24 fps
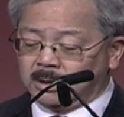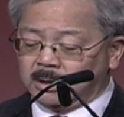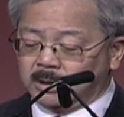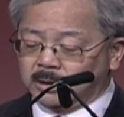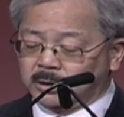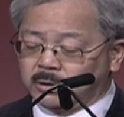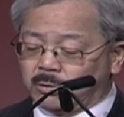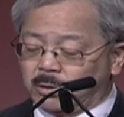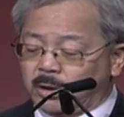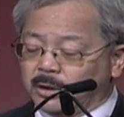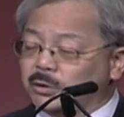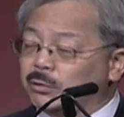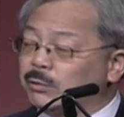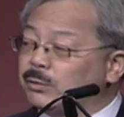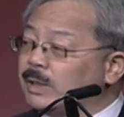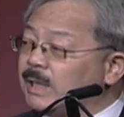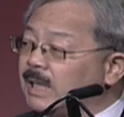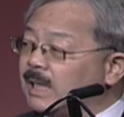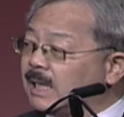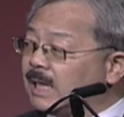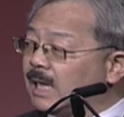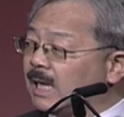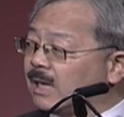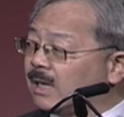to our
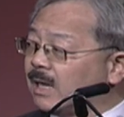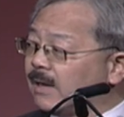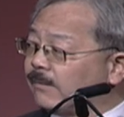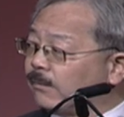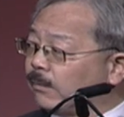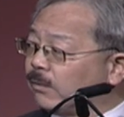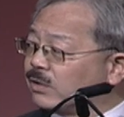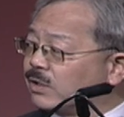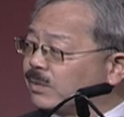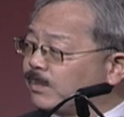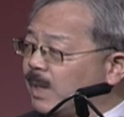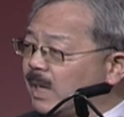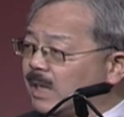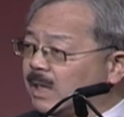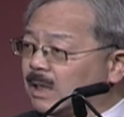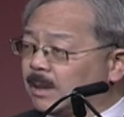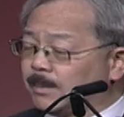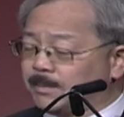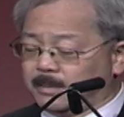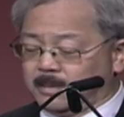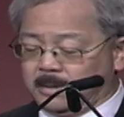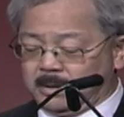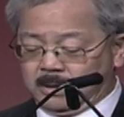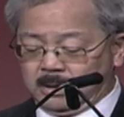unique and diverse makeup
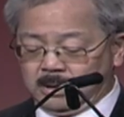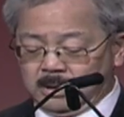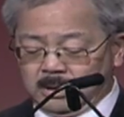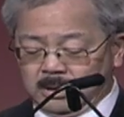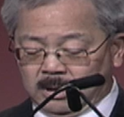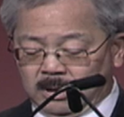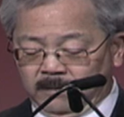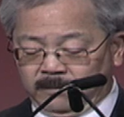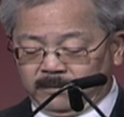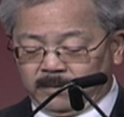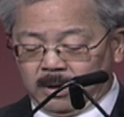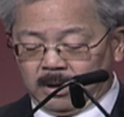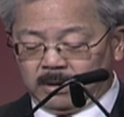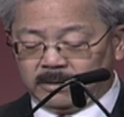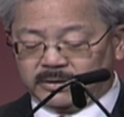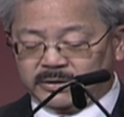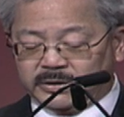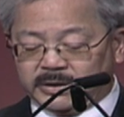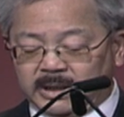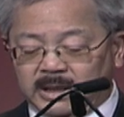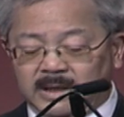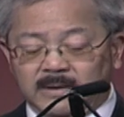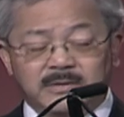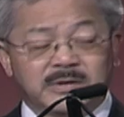of our
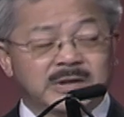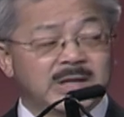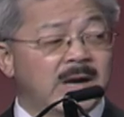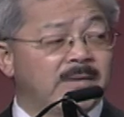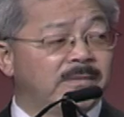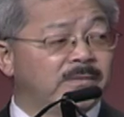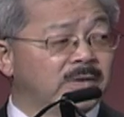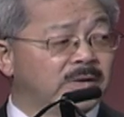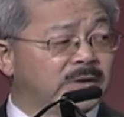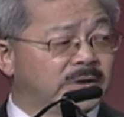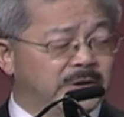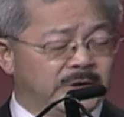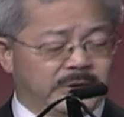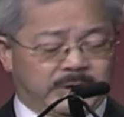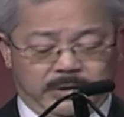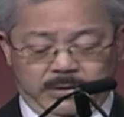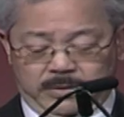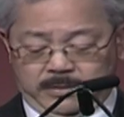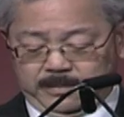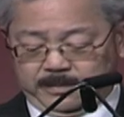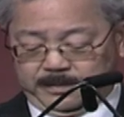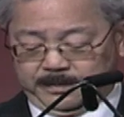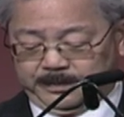city of San Francisco.